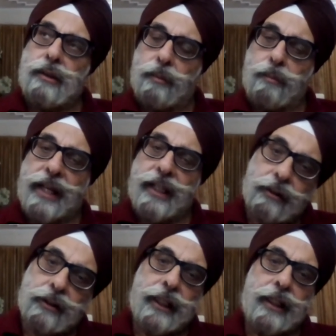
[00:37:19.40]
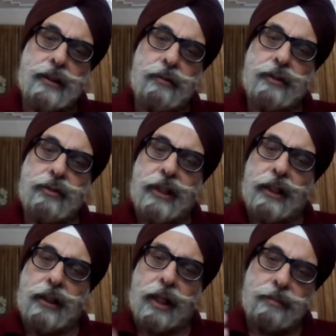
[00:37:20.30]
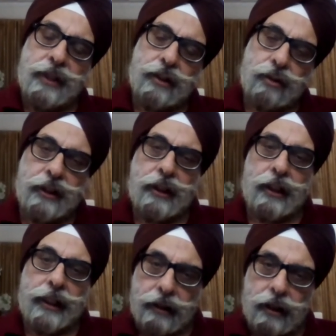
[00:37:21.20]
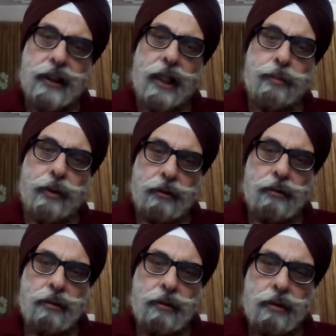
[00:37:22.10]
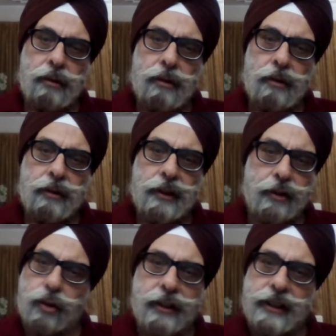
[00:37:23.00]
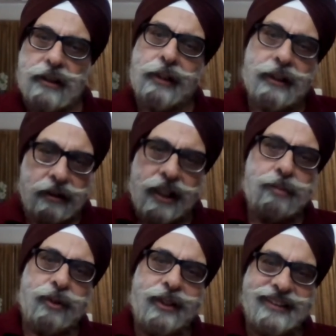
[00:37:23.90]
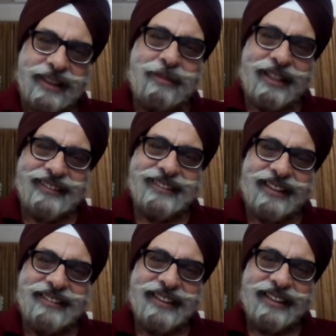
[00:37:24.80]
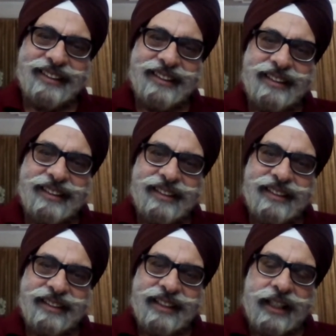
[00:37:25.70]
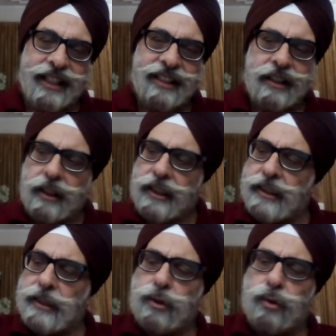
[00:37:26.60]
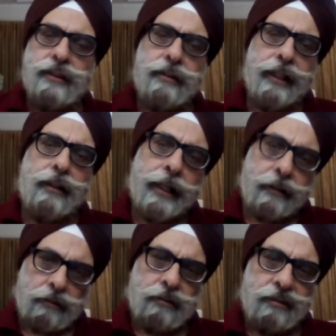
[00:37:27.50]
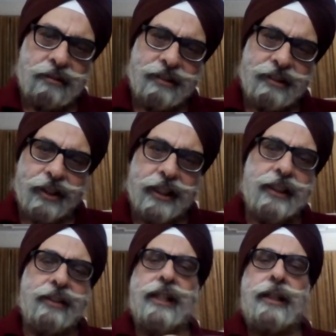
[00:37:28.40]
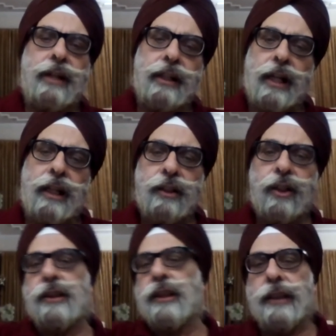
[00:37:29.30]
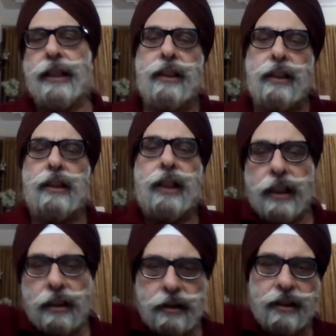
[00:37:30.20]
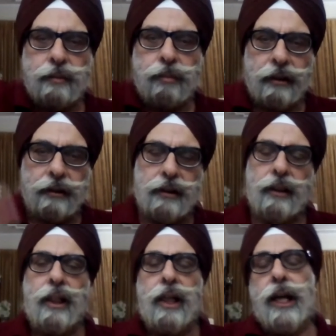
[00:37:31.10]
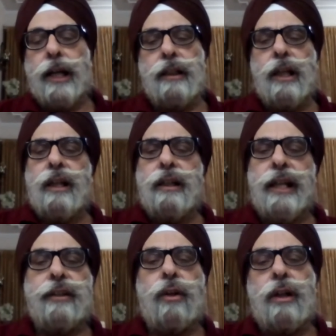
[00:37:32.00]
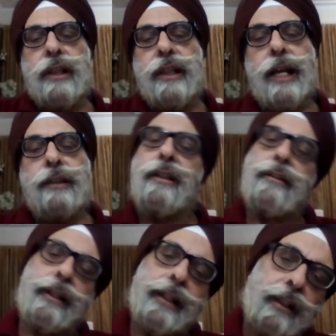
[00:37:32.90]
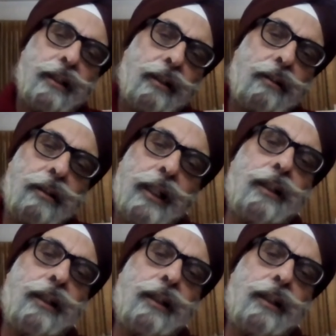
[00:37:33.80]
many of the things which should have come into India, like Kartarpur, there's no reason why Kartarpur is in Pakistan. Mm-hmm. He just drew a straight line. There was a river now, this side in India, that side is Pakistan. And later on, he actually regretted it, that